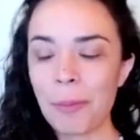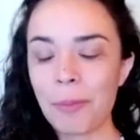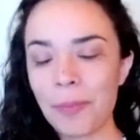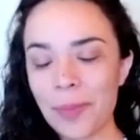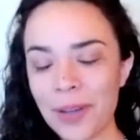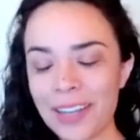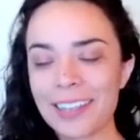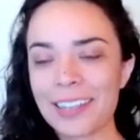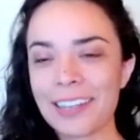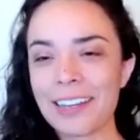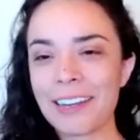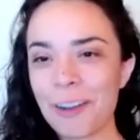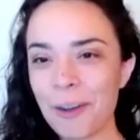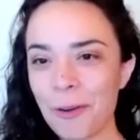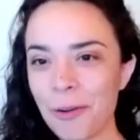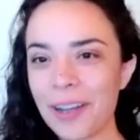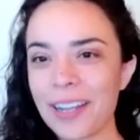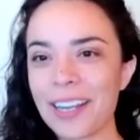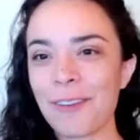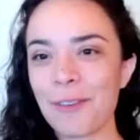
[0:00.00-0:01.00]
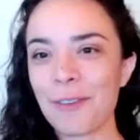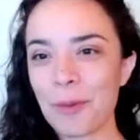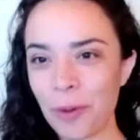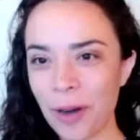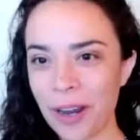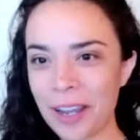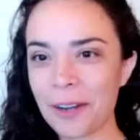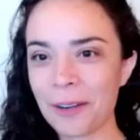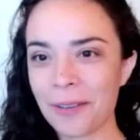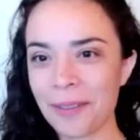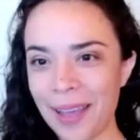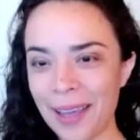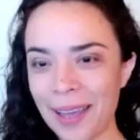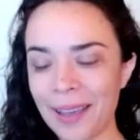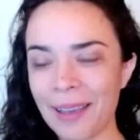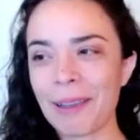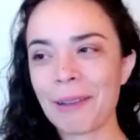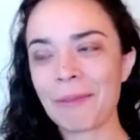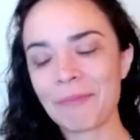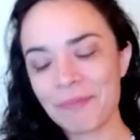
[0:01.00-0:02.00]
But you know what? If you break your
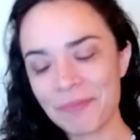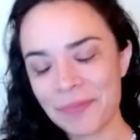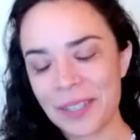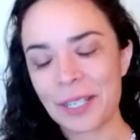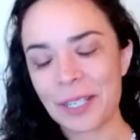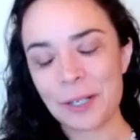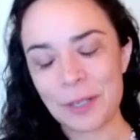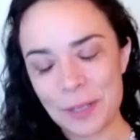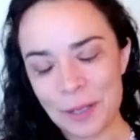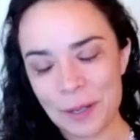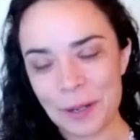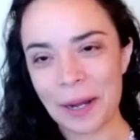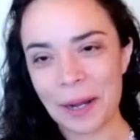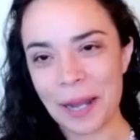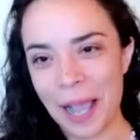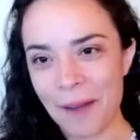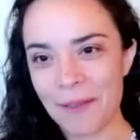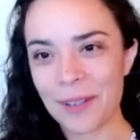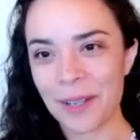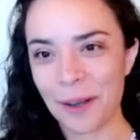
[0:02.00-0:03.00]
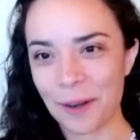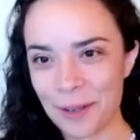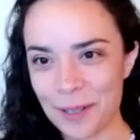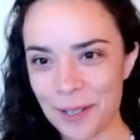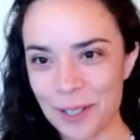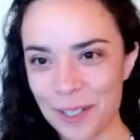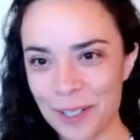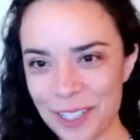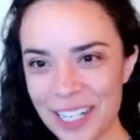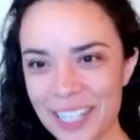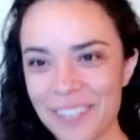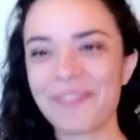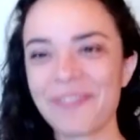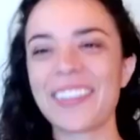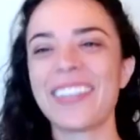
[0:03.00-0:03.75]
leg, you're still going to have to go to surgery.